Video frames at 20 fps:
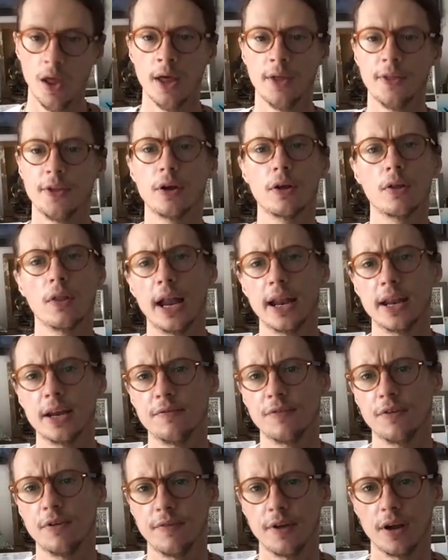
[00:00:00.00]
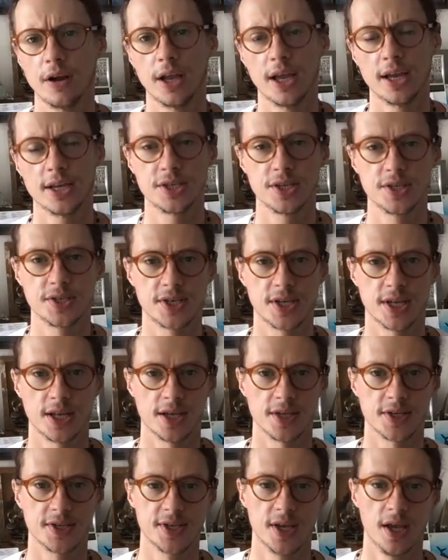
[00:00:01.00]
There are a lot of different variations to
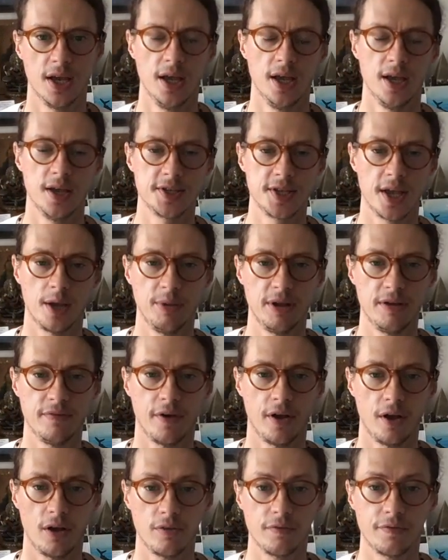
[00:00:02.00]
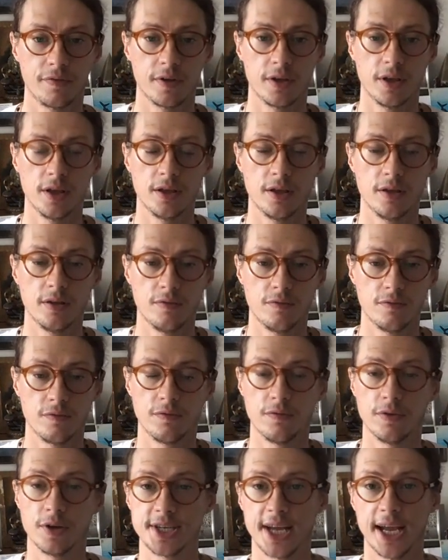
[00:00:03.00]
this. Some involve
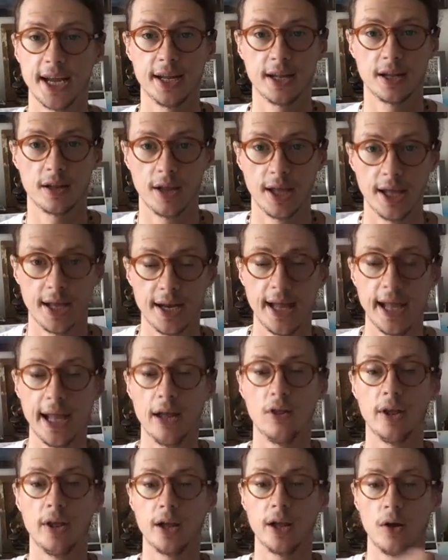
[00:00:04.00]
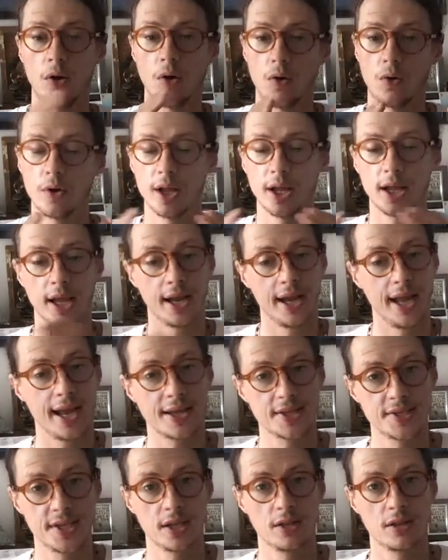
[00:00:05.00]
inhaling, holding, and
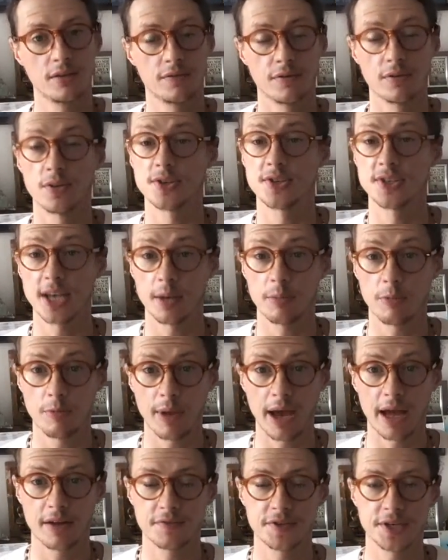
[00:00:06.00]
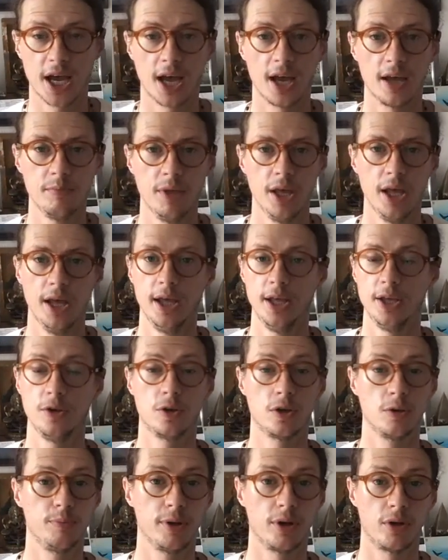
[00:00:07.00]
exhaling for the same amount of time. You
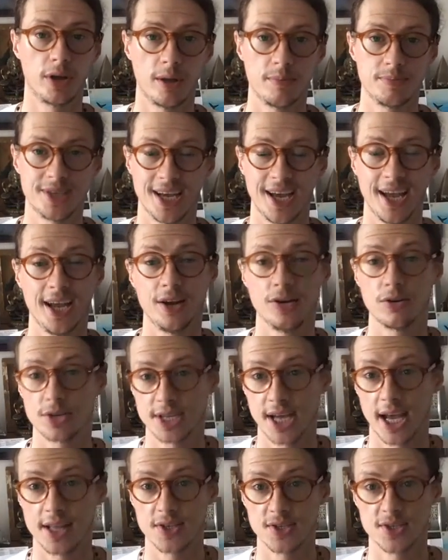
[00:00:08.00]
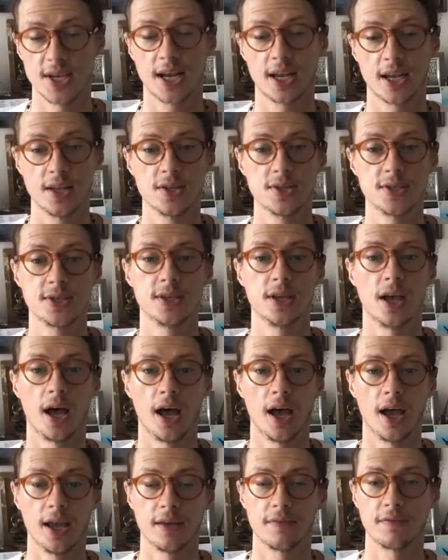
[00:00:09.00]
could build up to 8 or 10 seconds
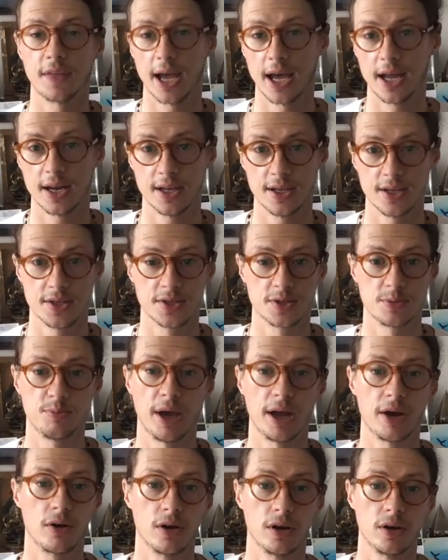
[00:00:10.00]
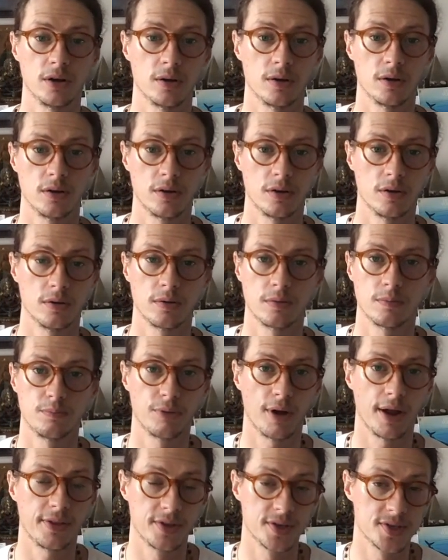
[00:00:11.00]
if that is better and your
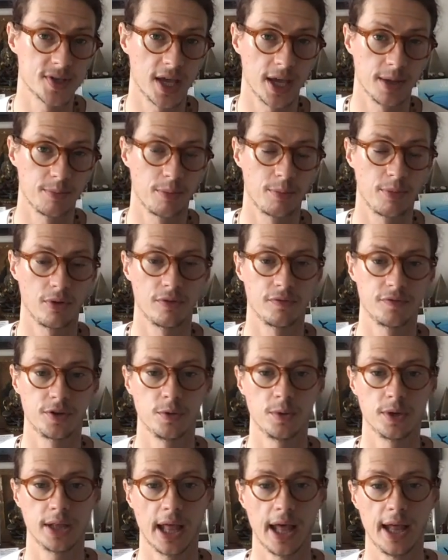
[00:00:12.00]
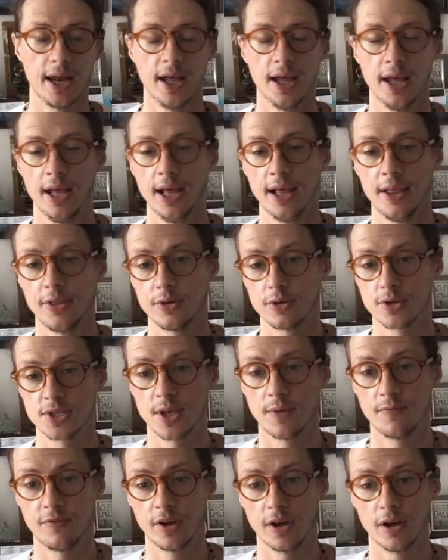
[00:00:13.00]
breath is capable of doing that. There's
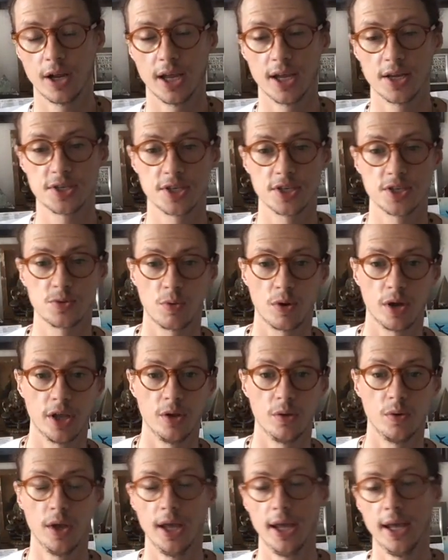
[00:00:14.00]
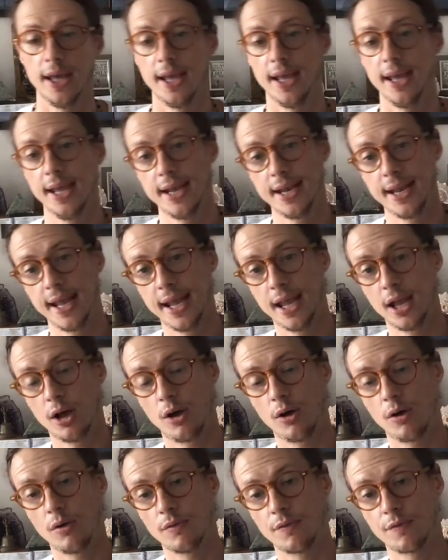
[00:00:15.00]
some variations where you
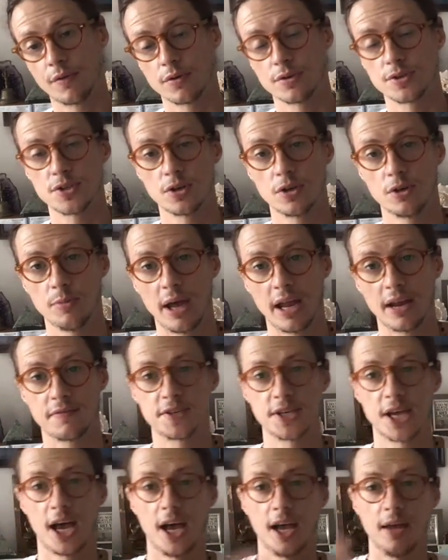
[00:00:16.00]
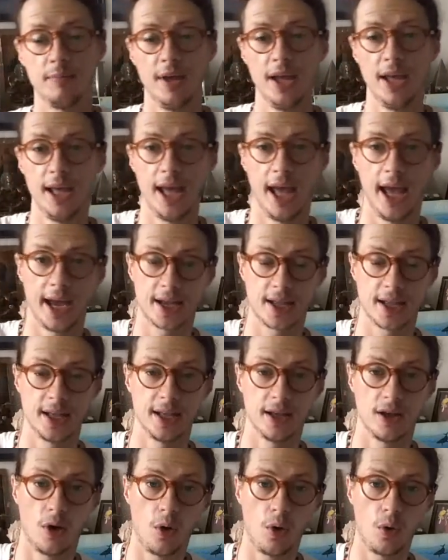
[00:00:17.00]
inhale for a certain amount of time,
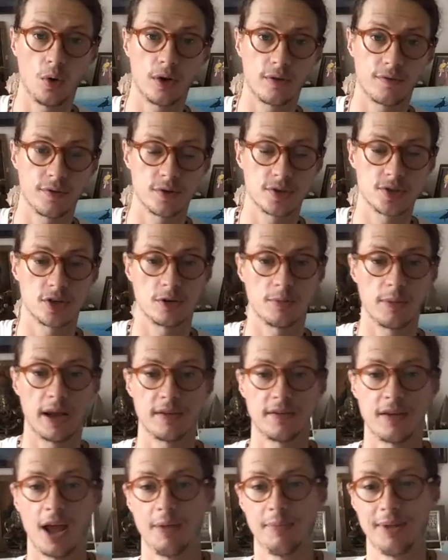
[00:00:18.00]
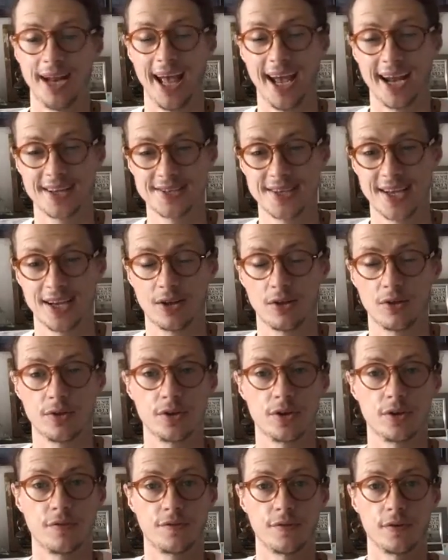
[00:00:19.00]
hold it for a certain amount of time, and exhale
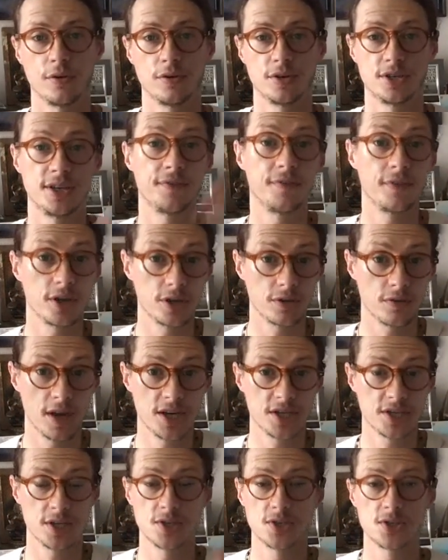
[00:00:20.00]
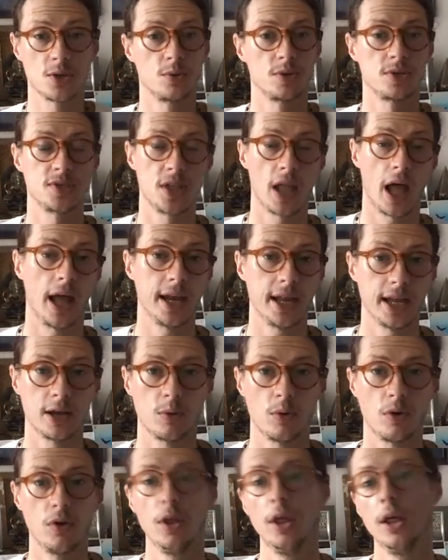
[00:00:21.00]
for different durations, so it's not
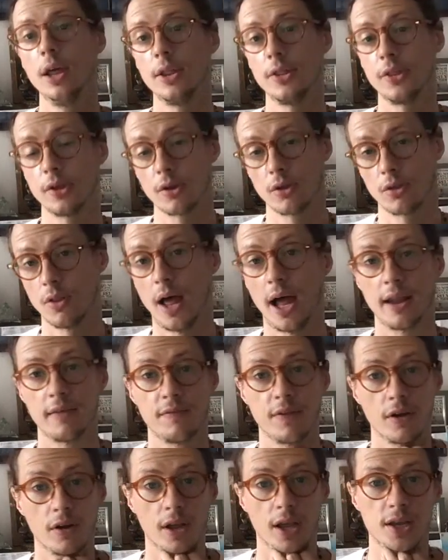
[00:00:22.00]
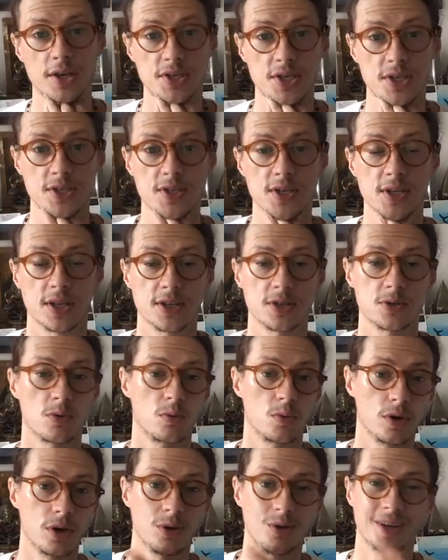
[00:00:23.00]
equal. There are a lot of variations to this one.
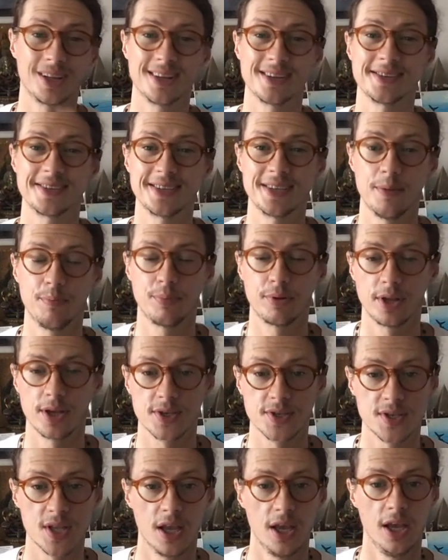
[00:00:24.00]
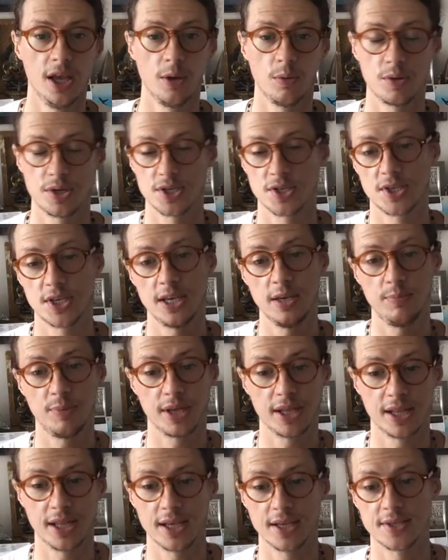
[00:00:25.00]
We're doing the simplest, which is
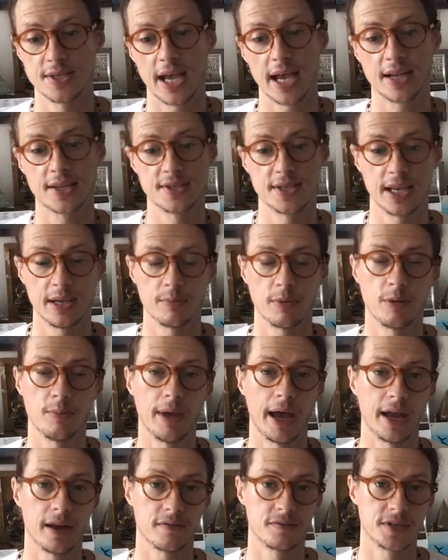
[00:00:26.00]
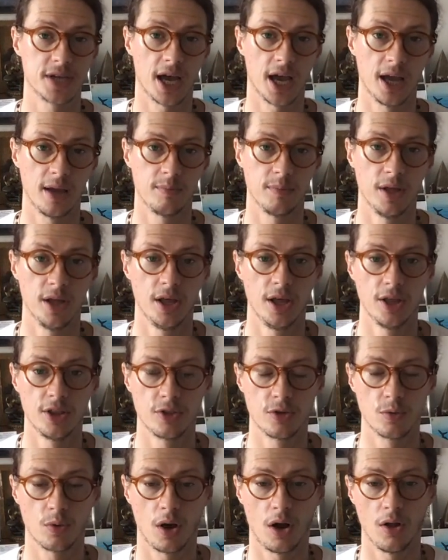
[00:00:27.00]
keeping the exact same amount of time
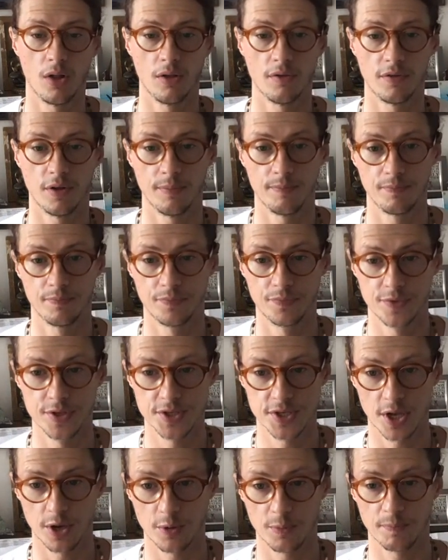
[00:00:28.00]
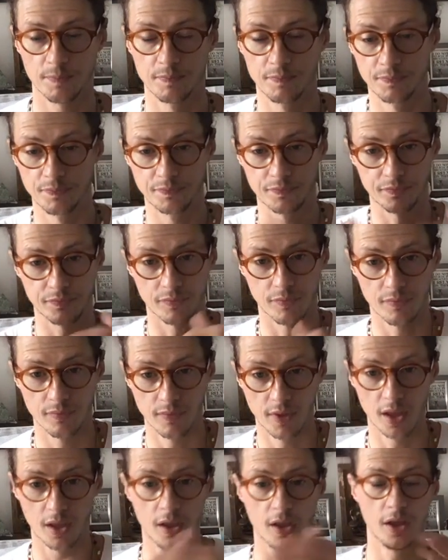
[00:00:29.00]
through all of them. So
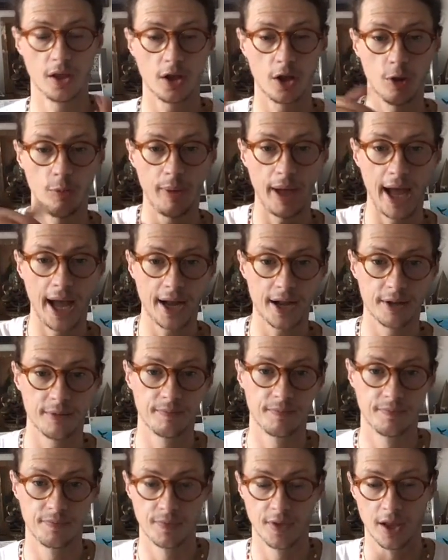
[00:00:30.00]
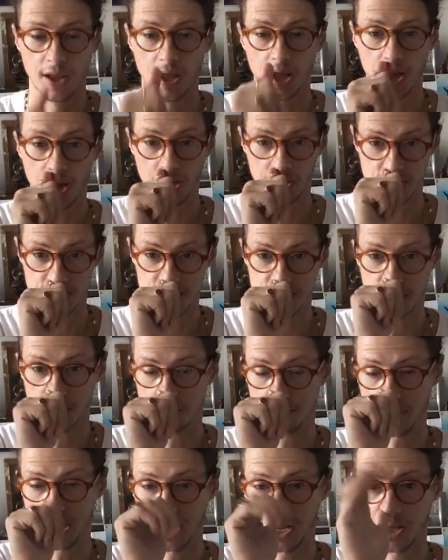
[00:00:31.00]
go back. I'm going to
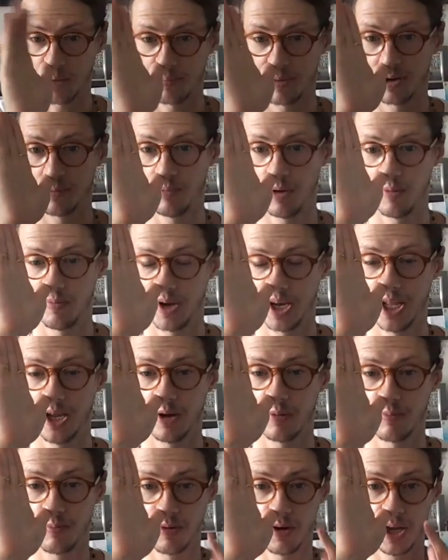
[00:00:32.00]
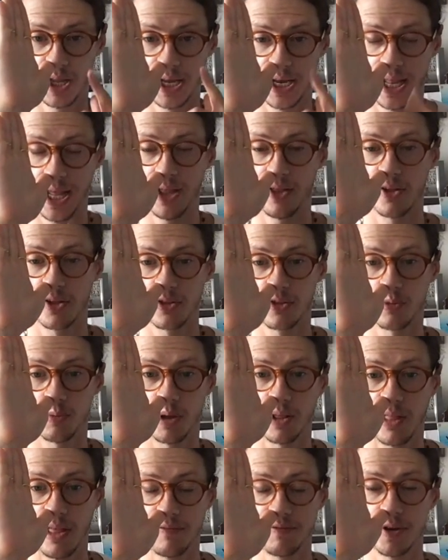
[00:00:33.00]
start back up in a moment here, inhaling through my
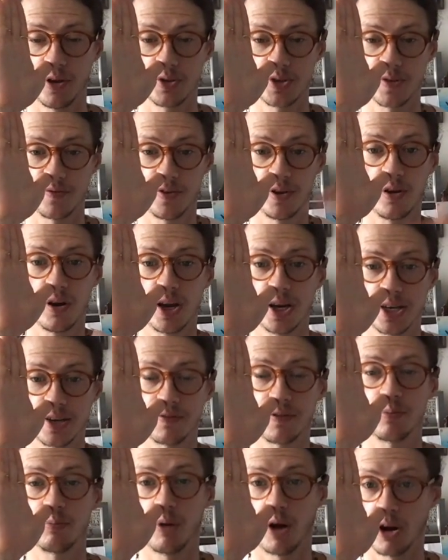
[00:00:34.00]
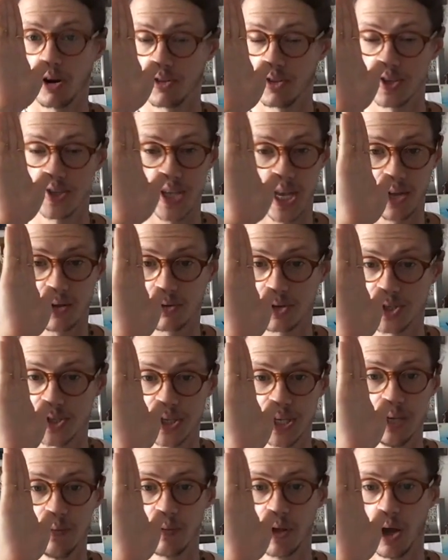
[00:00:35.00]
left nose. If you're at a different part of the cycle, just
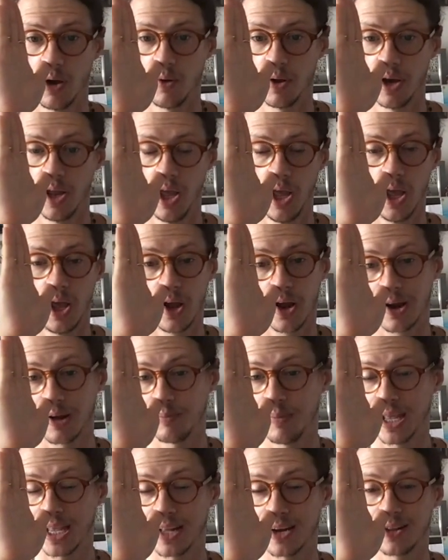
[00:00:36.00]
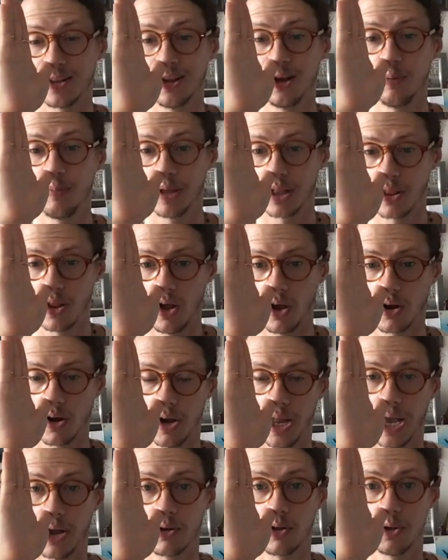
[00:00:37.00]
keep going. I'm going to make it a little bit longer
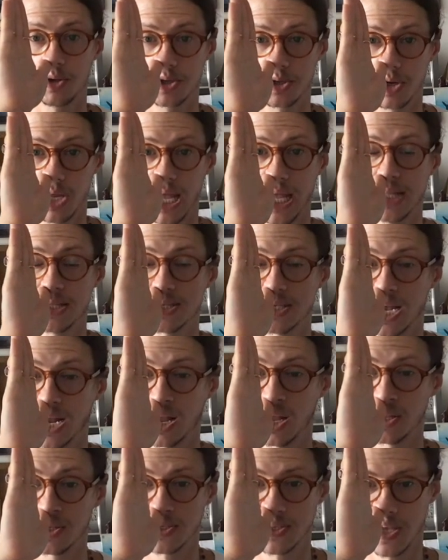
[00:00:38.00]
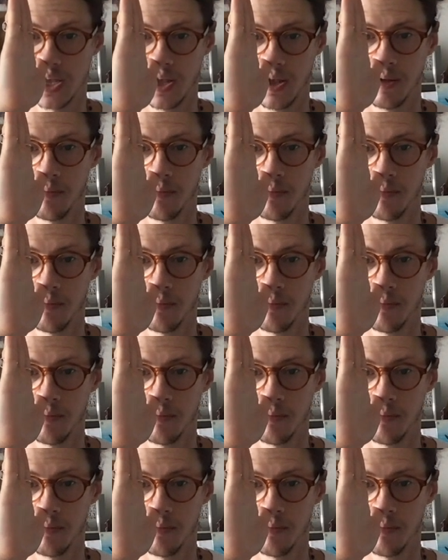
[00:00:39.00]
now, closer to 8 seconds.